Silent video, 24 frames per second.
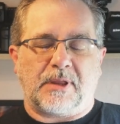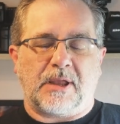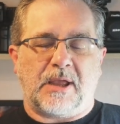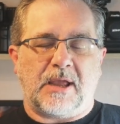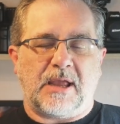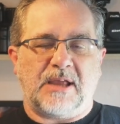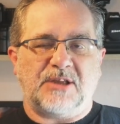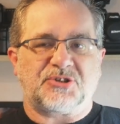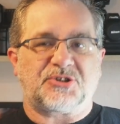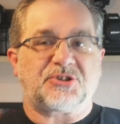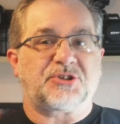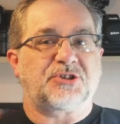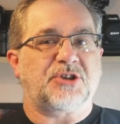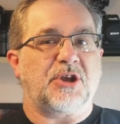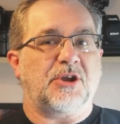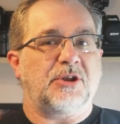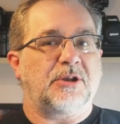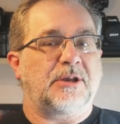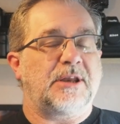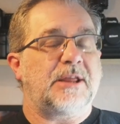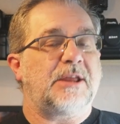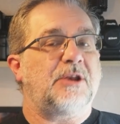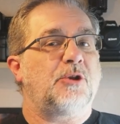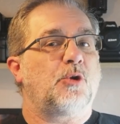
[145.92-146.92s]
it's
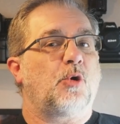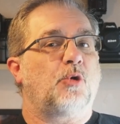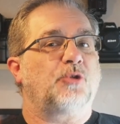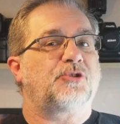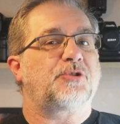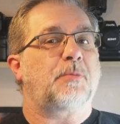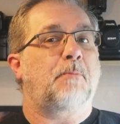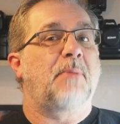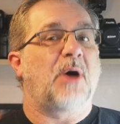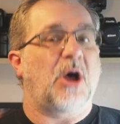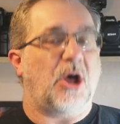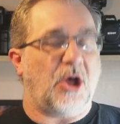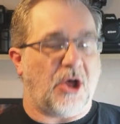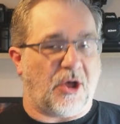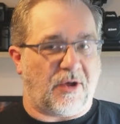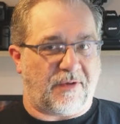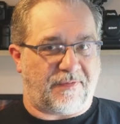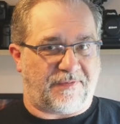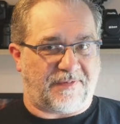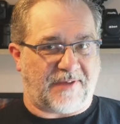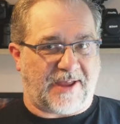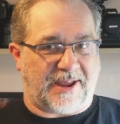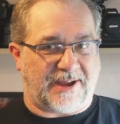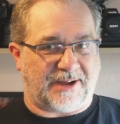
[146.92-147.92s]
certainly not
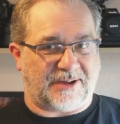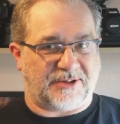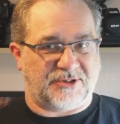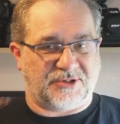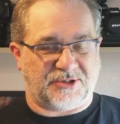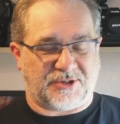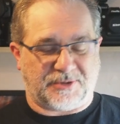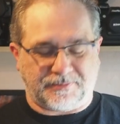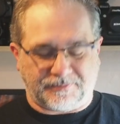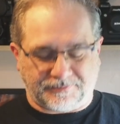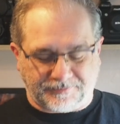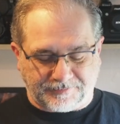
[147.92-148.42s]
perfect.